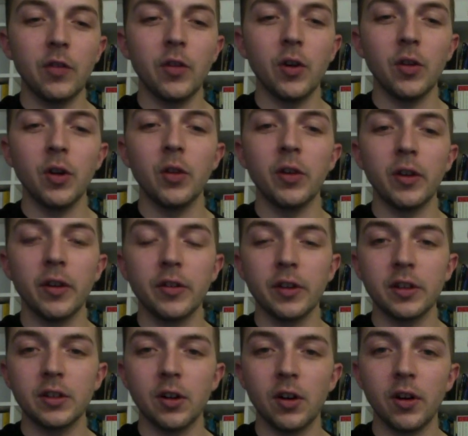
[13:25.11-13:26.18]
Although there is a
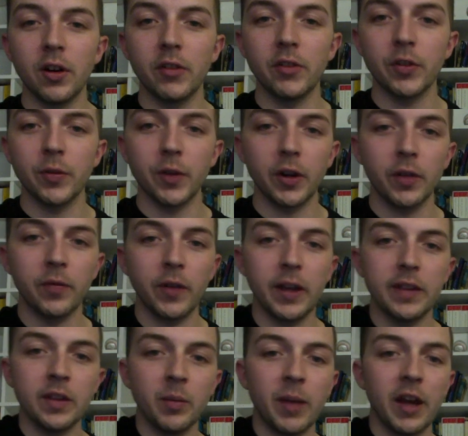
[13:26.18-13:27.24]
guitar, it's just very faint in
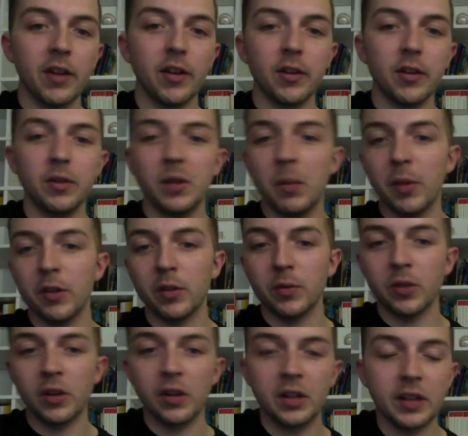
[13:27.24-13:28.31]
the background. They must have
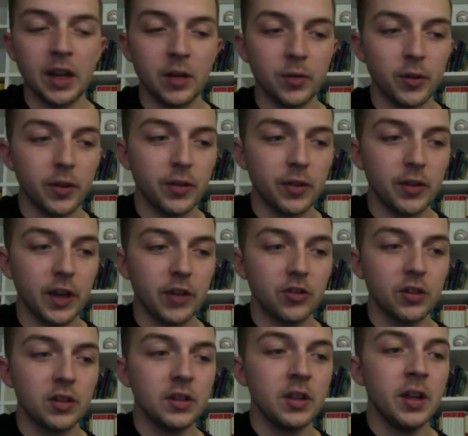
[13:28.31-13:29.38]
turned it down for this
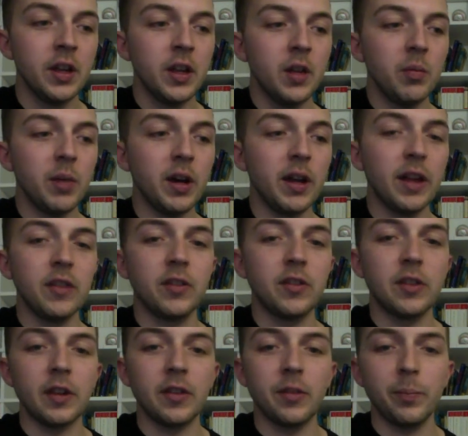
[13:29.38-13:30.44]
section, but it's
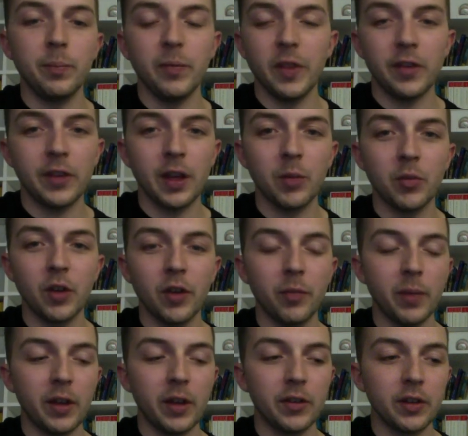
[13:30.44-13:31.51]
the same riff.
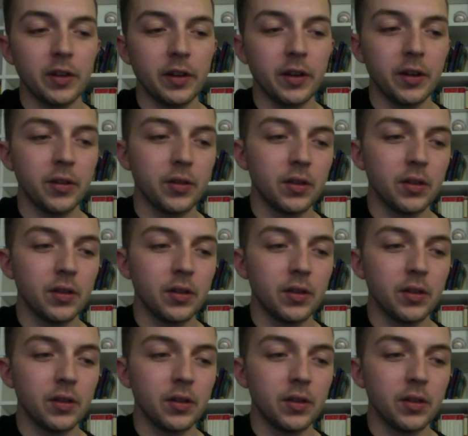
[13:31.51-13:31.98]
Basically goes.